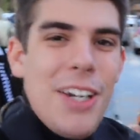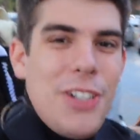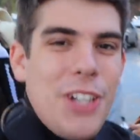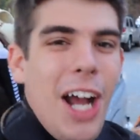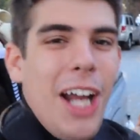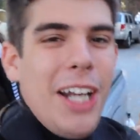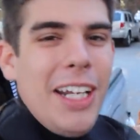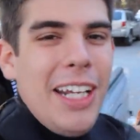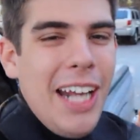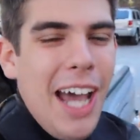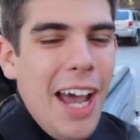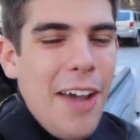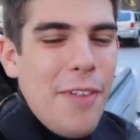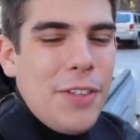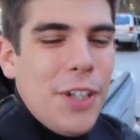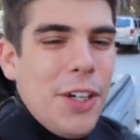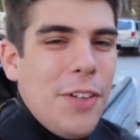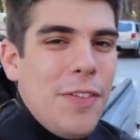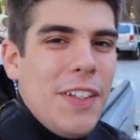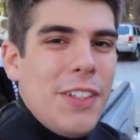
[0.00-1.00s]
Johnny and I
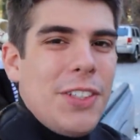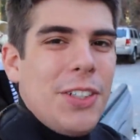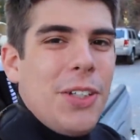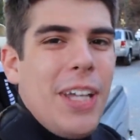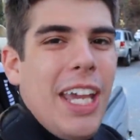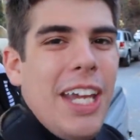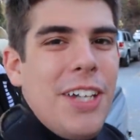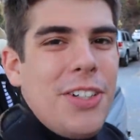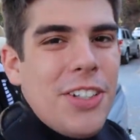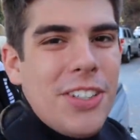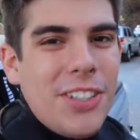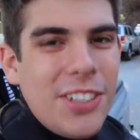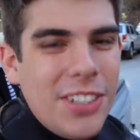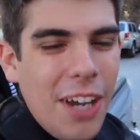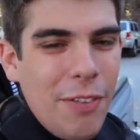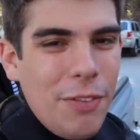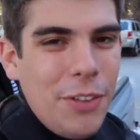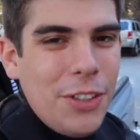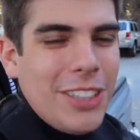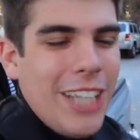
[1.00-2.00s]
have dove this location
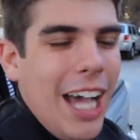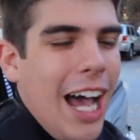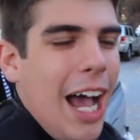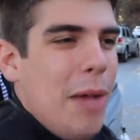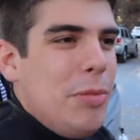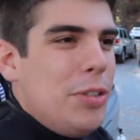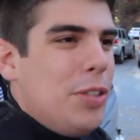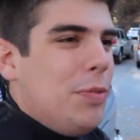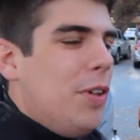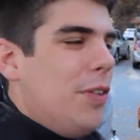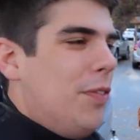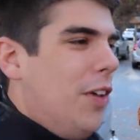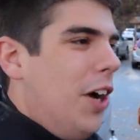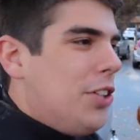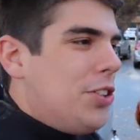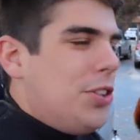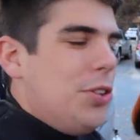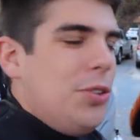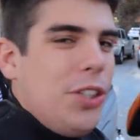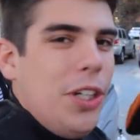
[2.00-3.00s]
several times and we've
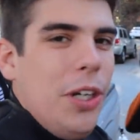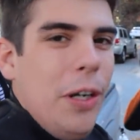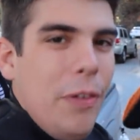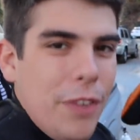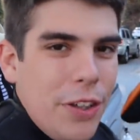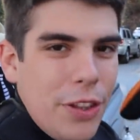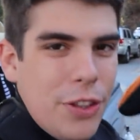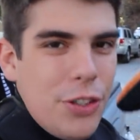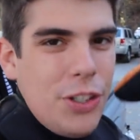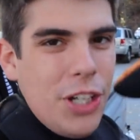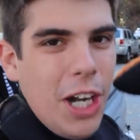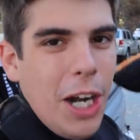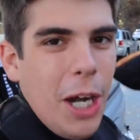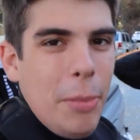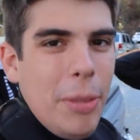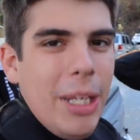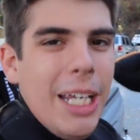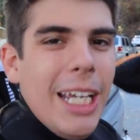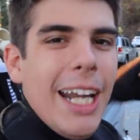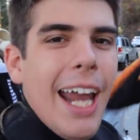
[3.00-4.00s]
also dove with
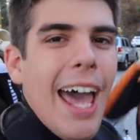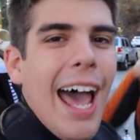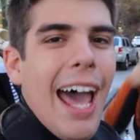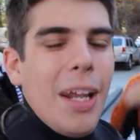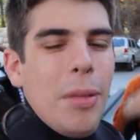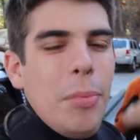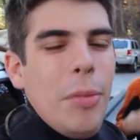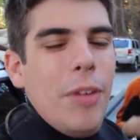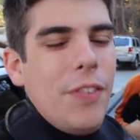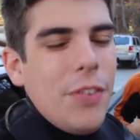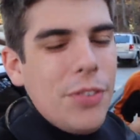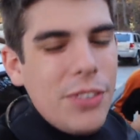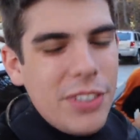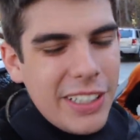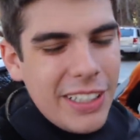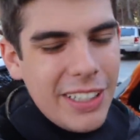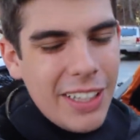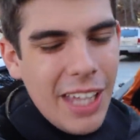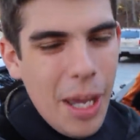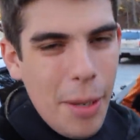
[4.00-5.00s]
Jeremy and Adam if you've
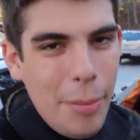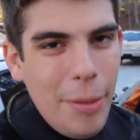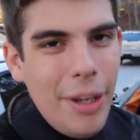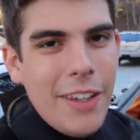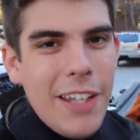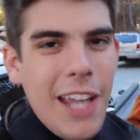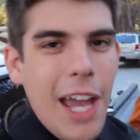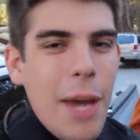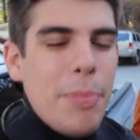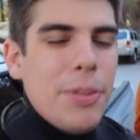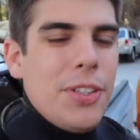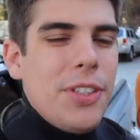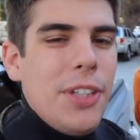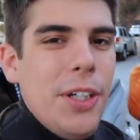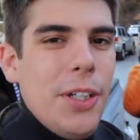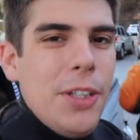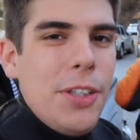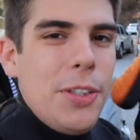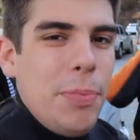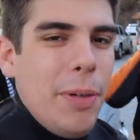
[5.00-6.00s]
seen them on the
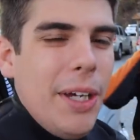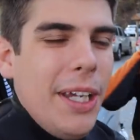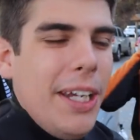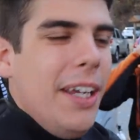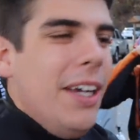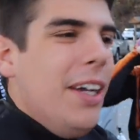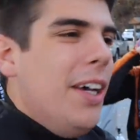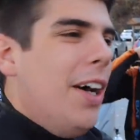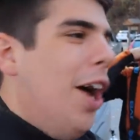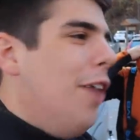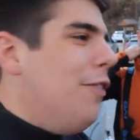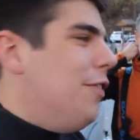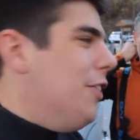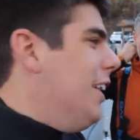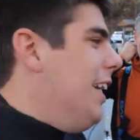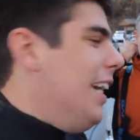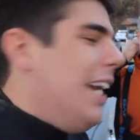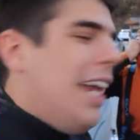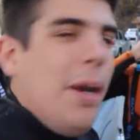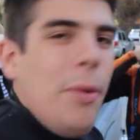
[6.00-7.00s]
episodes but
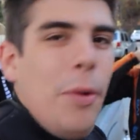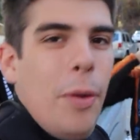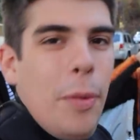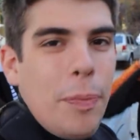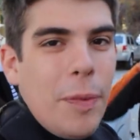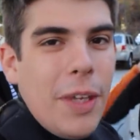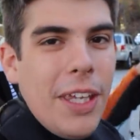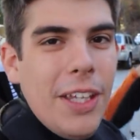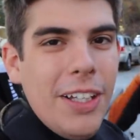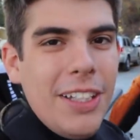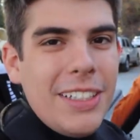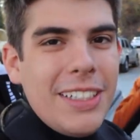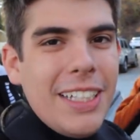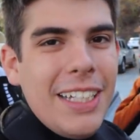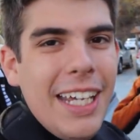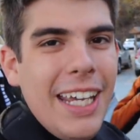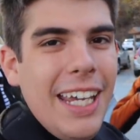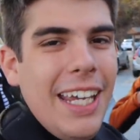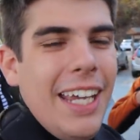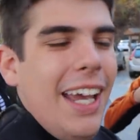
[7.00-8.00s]
hopefully today we'll kill it
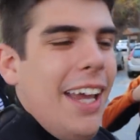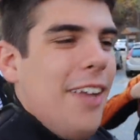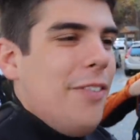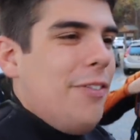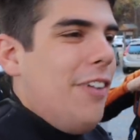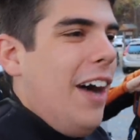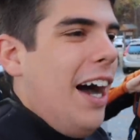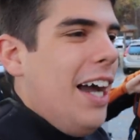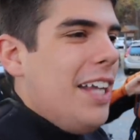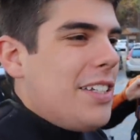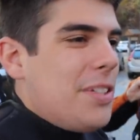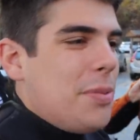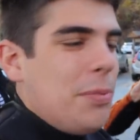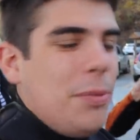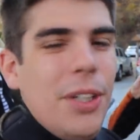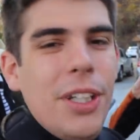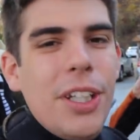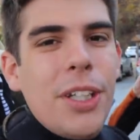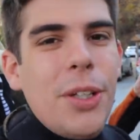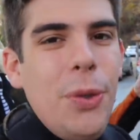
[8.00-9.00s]
today and find
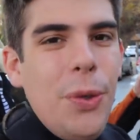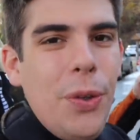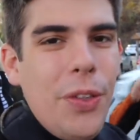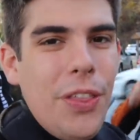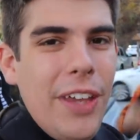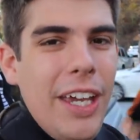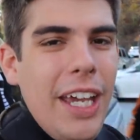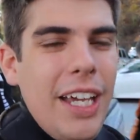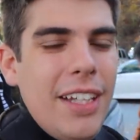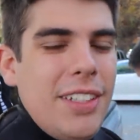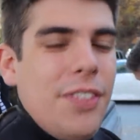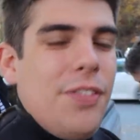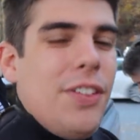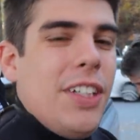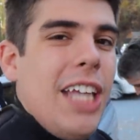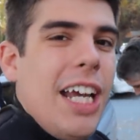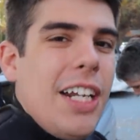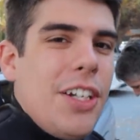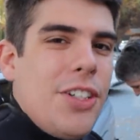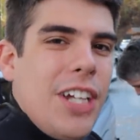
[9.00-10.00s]
some really cool things. If
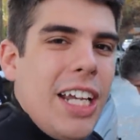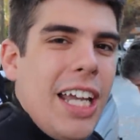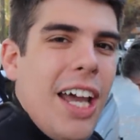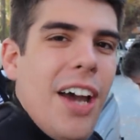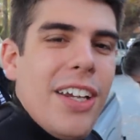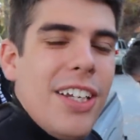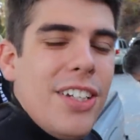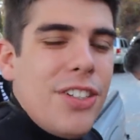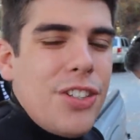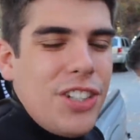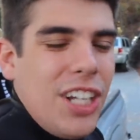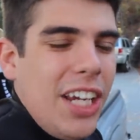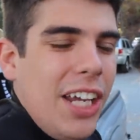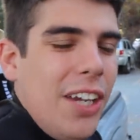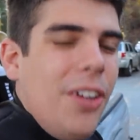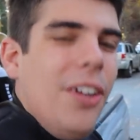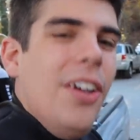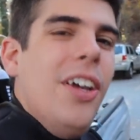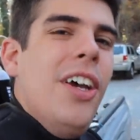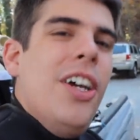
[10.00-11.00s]
you'd like to check out his
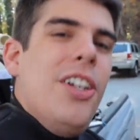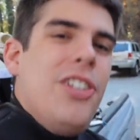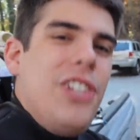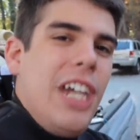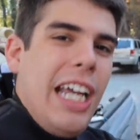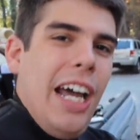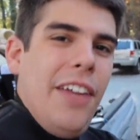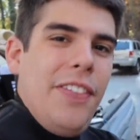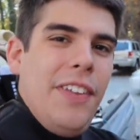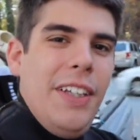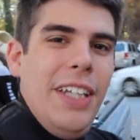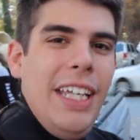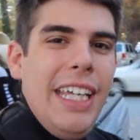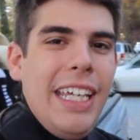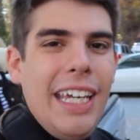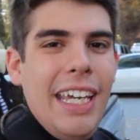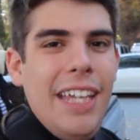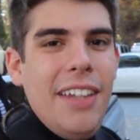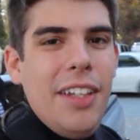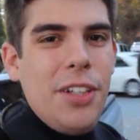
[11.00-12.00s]
channel, check out the
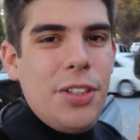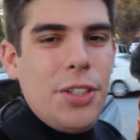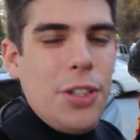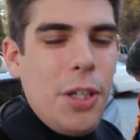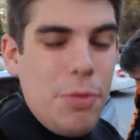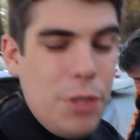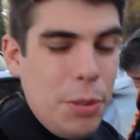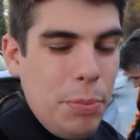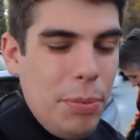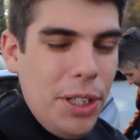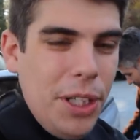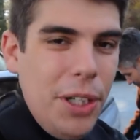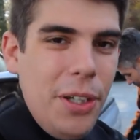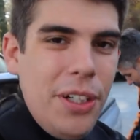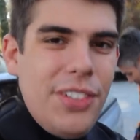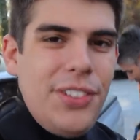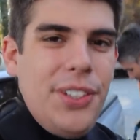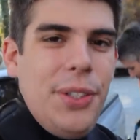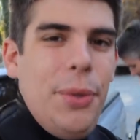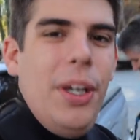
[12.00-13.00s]
link in the description below
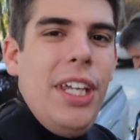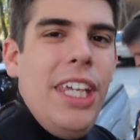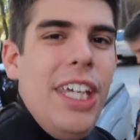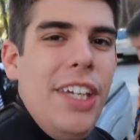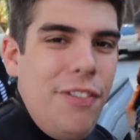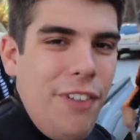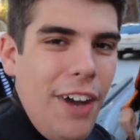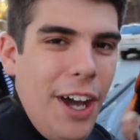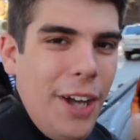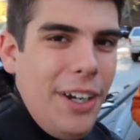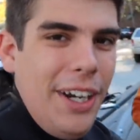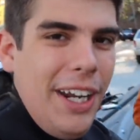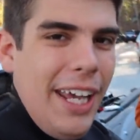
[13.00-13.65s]
to see what he found